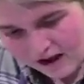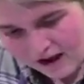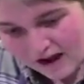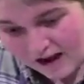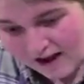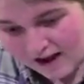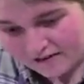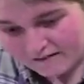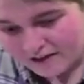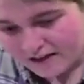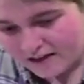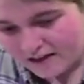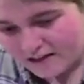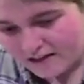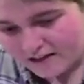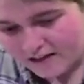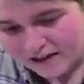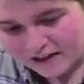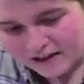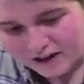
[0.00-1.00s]
I haven't
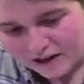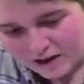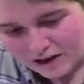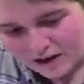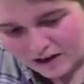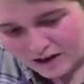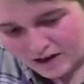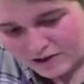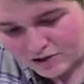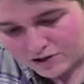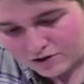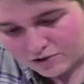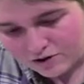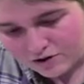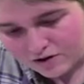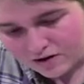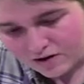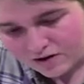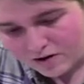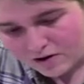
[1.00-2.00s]
added any
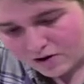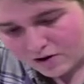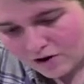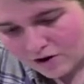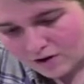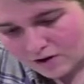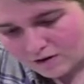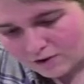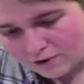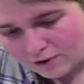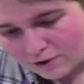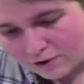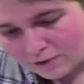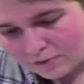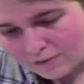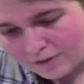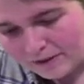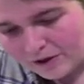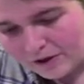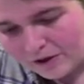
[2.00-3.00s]
extra olive oil
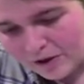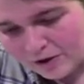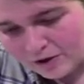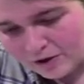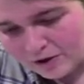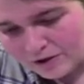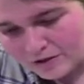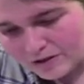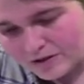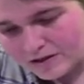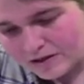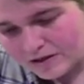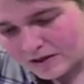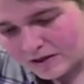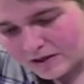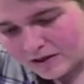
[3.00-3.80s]
because